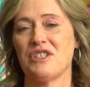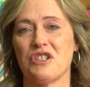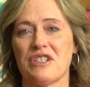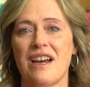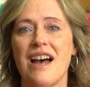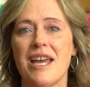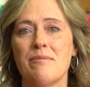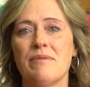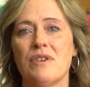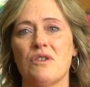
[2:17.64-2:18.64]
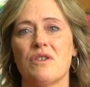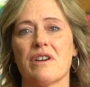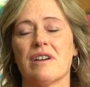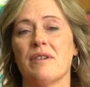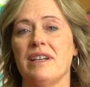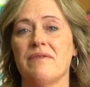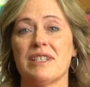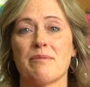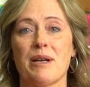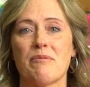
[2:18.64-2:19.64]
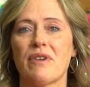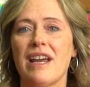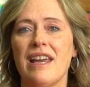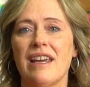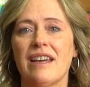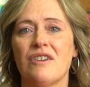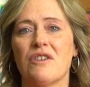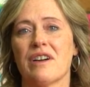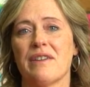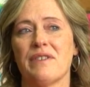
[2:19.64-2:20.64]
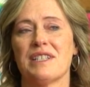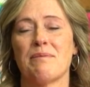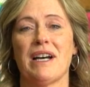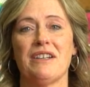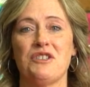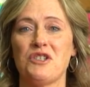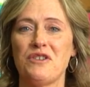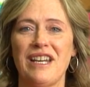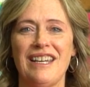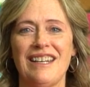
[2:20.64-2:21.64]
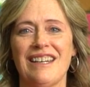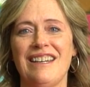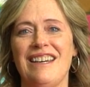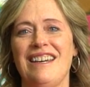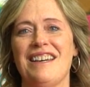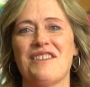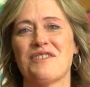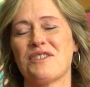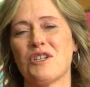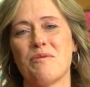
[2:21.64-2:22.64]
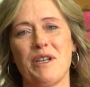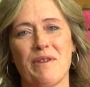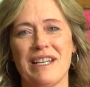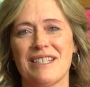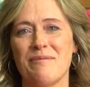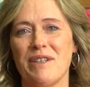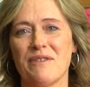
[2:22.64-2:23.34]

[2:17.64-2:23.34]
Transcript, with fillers: it's your time, or if it's by praying, or if it's by donating. There's so many ways to be